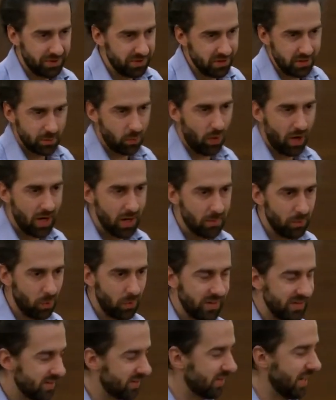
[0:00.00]
This is why I'm
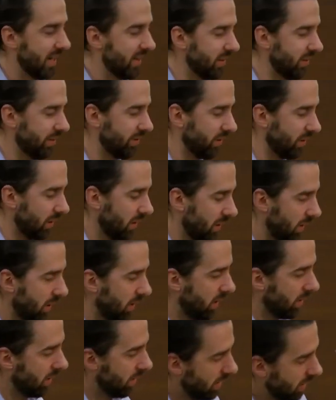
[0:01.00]
always staggered
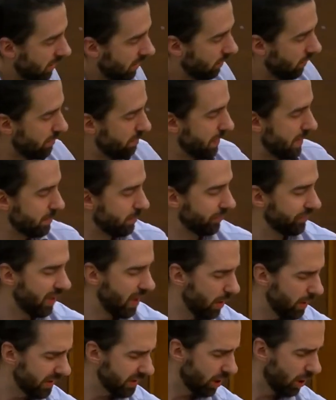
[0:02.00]
when people say,
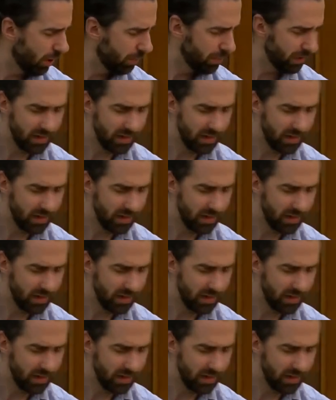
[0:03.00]
Oh, I can't